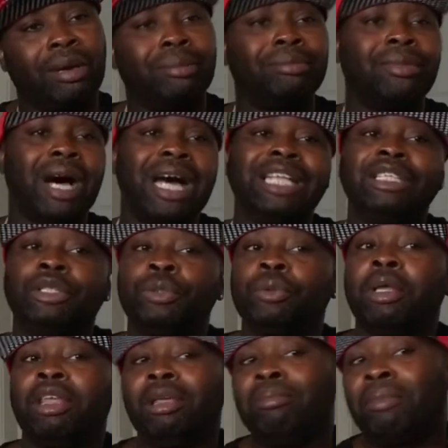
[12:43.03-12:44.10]
I do
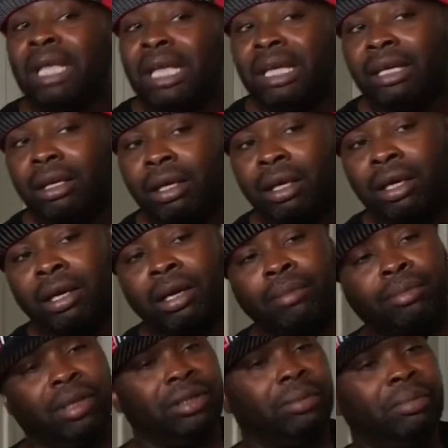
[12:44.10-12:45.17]
eat meat,
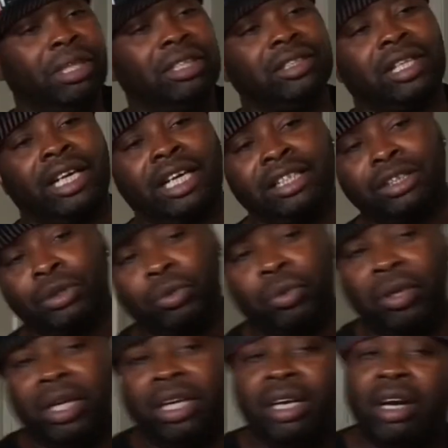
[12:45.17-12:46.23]
but the meats that I do
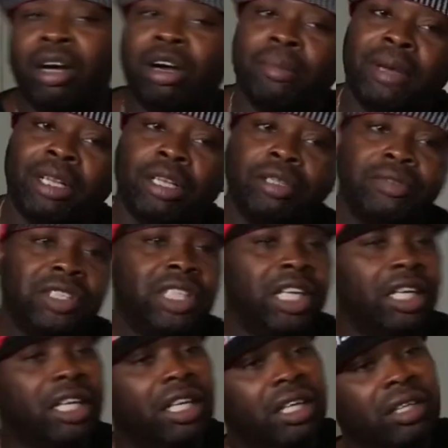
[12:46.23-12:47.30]
eat, I love
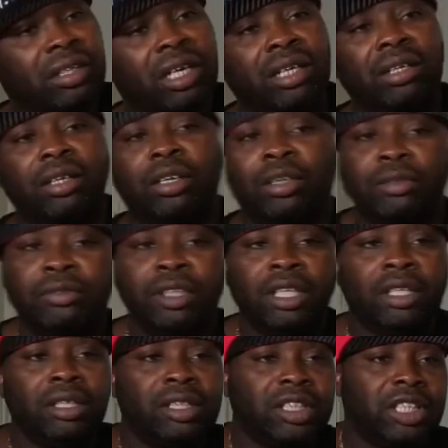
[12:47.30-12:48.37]
chicken, I love
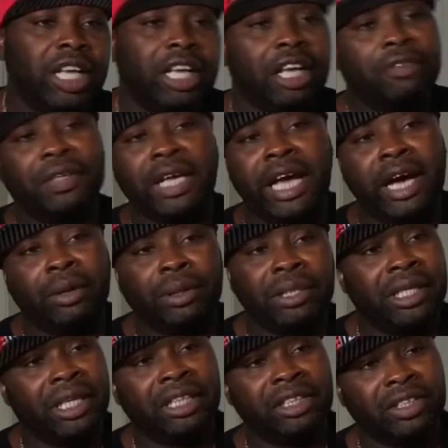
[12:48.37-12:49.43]
steak every now and
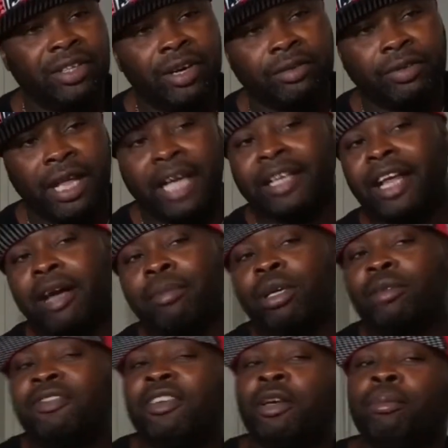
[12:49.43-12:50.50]
then and stuff like that.
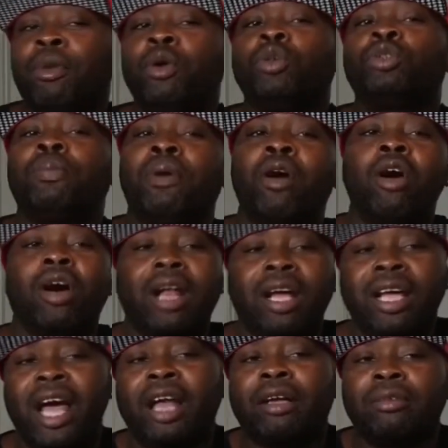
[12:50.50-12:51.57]
But for the most part, I
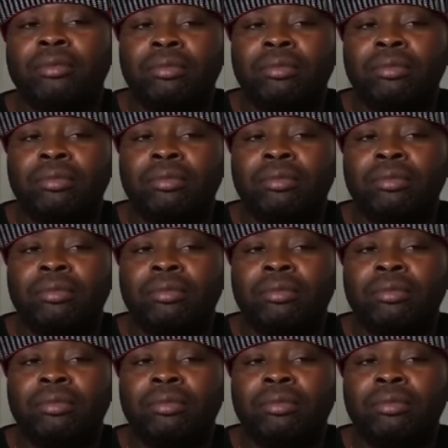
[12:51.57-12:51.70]
kind of,